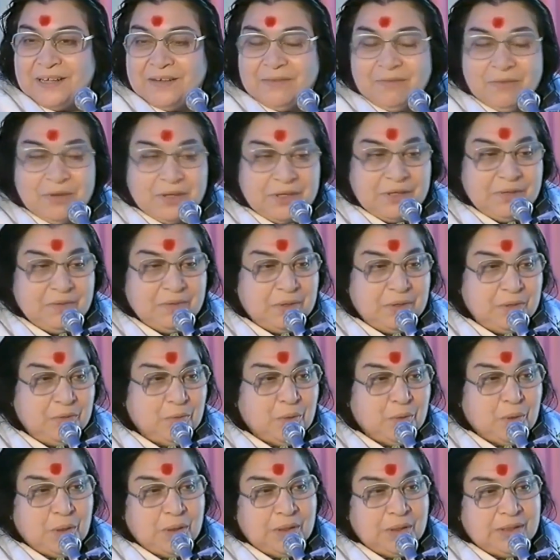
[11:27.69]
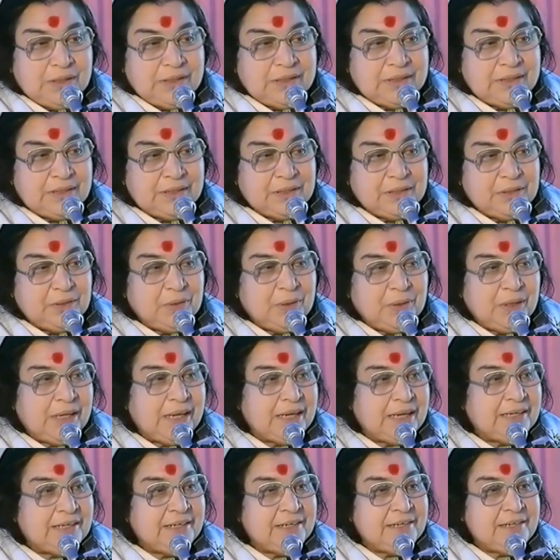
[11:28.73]
Whatever you want, you will
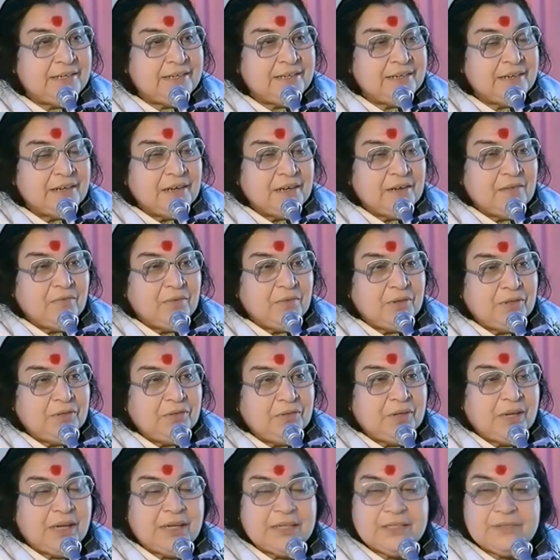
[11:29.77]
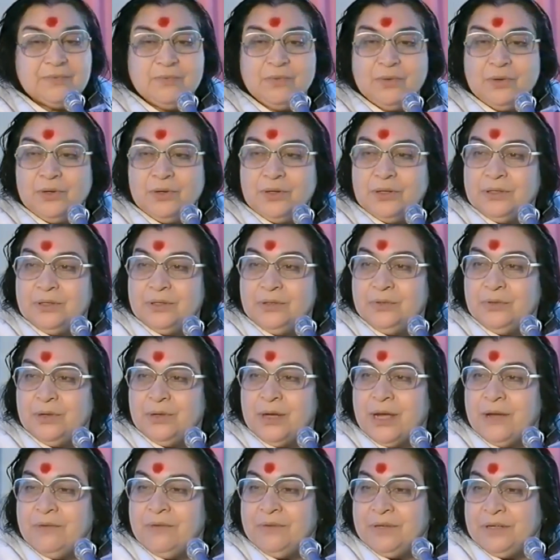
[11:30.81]
get it. What you ask for, you
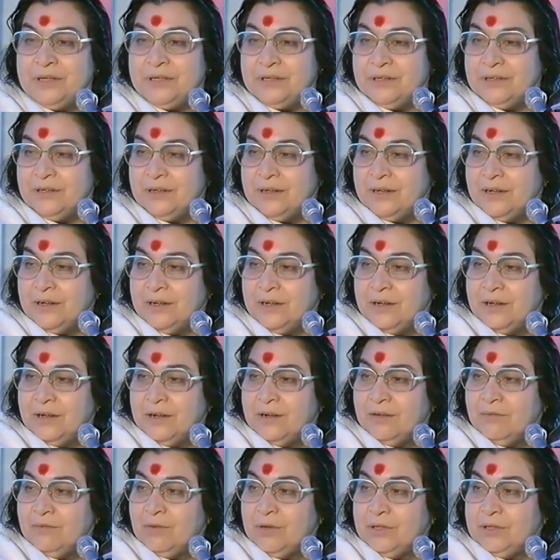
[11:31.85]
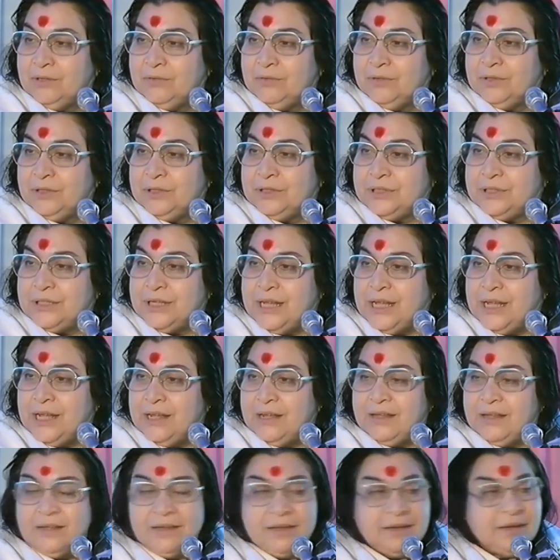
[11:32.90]
have it. Whatever you say,
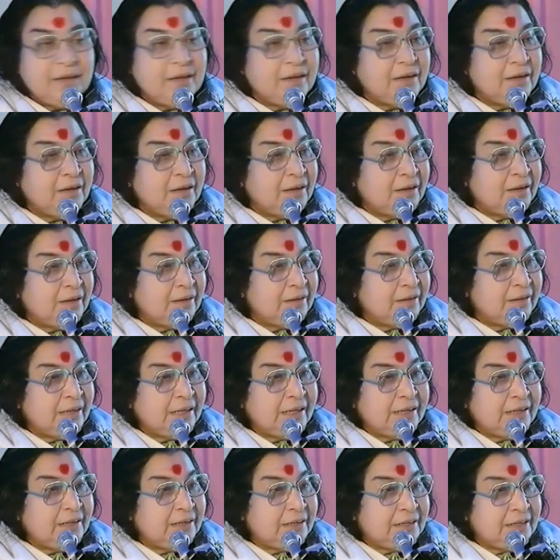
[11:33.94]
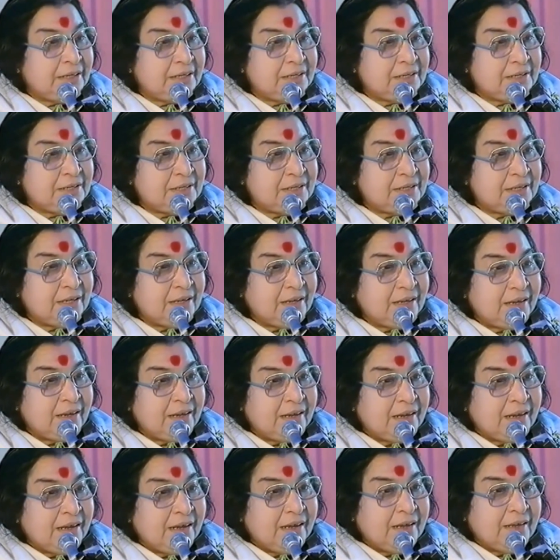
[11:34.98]
then it is.
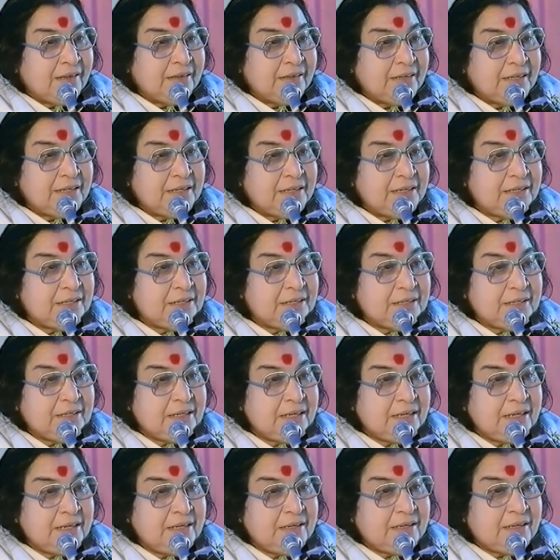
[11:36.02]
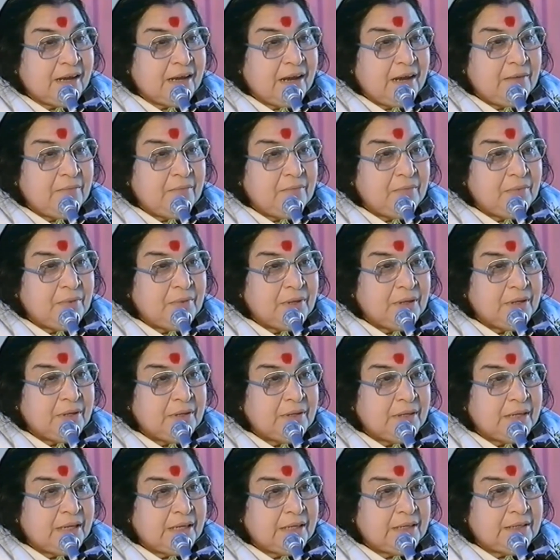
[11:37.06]
There isn't any time
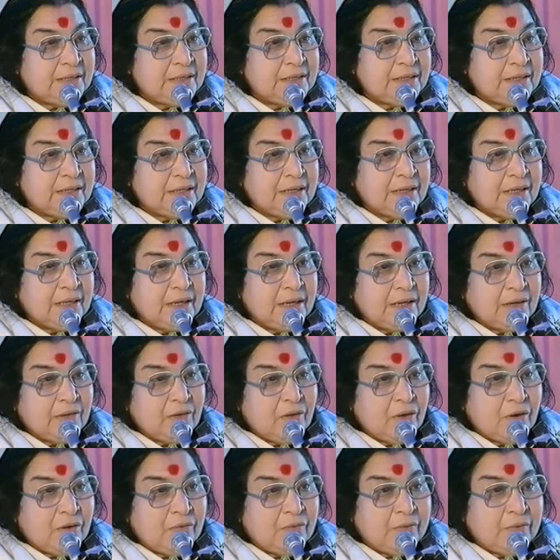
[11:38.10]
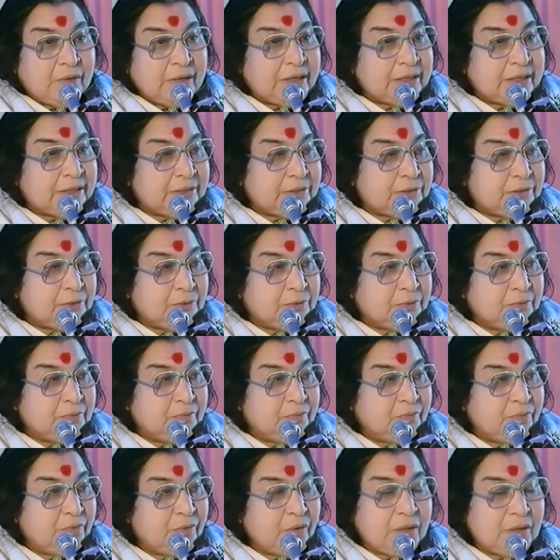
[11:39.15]
that God forgets you,
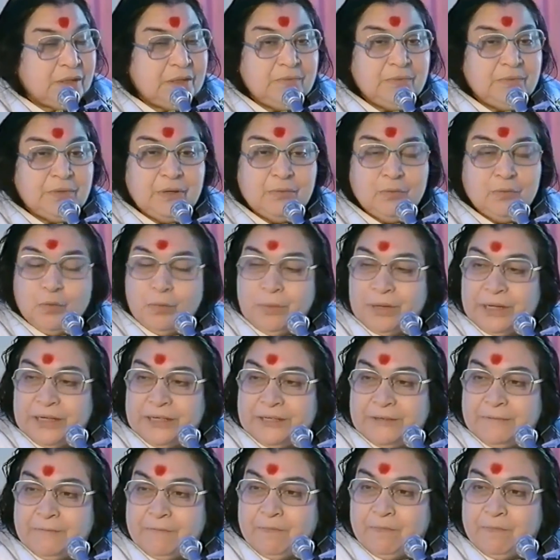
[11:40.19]
not even a moment.